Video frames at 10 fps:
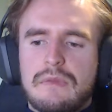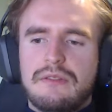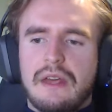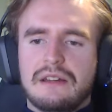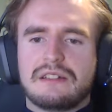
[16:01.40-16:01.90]

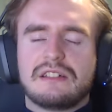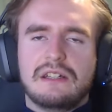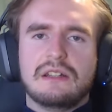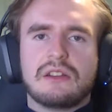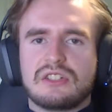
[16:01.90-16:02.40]
they
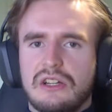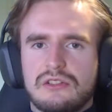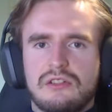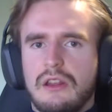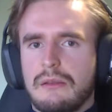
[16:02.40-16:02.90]
see the
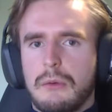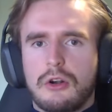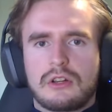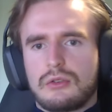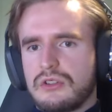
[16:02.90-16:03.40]
changes in the
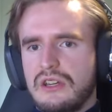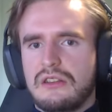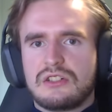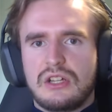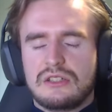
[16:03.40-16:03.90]
market or see
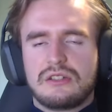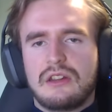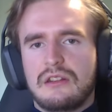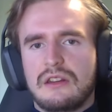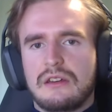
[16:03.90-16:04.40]
the changes
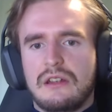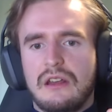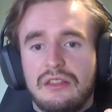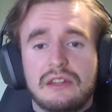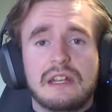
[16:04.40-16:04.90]
in
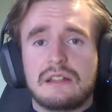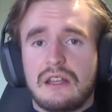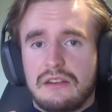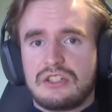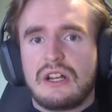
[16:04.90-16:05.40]
the data
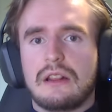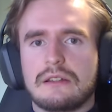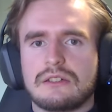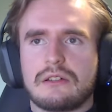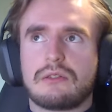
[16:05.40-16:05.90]
and the
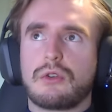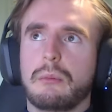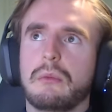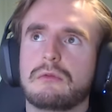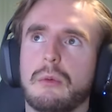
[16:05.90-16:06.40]
challenges
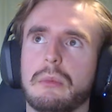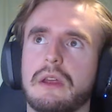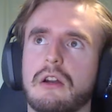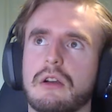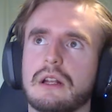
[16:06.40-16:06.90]
from
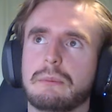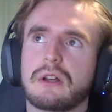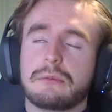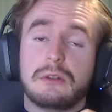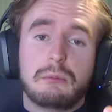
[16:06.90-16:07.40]
there. It
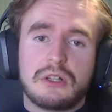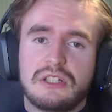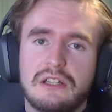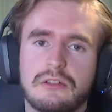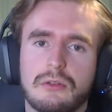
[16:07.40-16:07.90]
becomes much
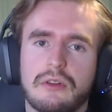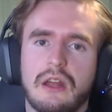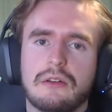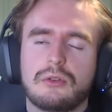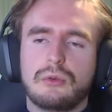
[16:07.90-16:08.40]
easier
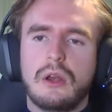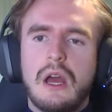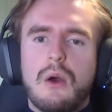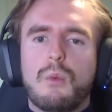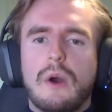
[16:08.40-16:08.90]
than to
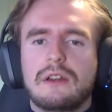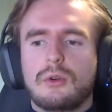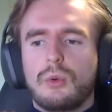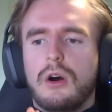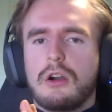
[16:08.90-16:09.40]
when
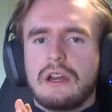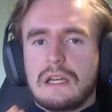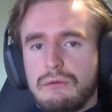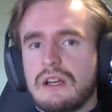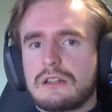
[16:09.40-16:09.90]
you are
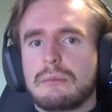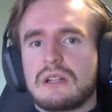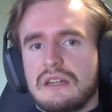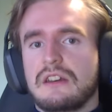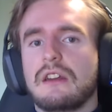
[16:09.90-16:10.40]
in a flexible
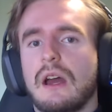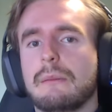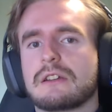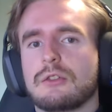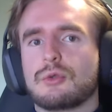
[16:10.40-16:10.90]
and
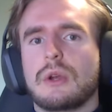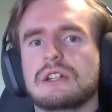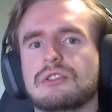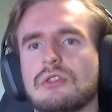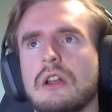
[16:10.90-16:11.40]
dynamic
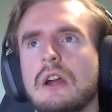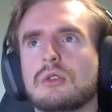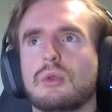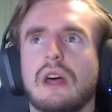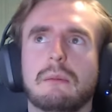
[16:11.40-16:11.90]
situation
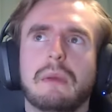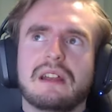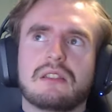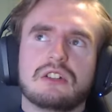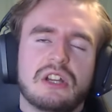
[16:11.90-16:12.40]
to then
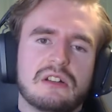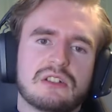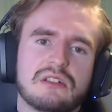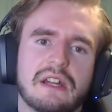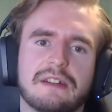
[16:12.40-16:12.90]
make the
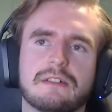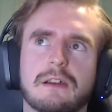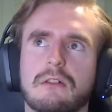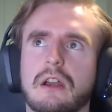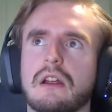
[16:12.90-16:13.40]
changes
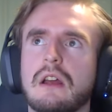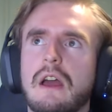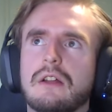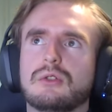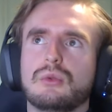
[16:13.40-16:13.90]
necessary
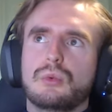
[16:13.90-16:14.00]
to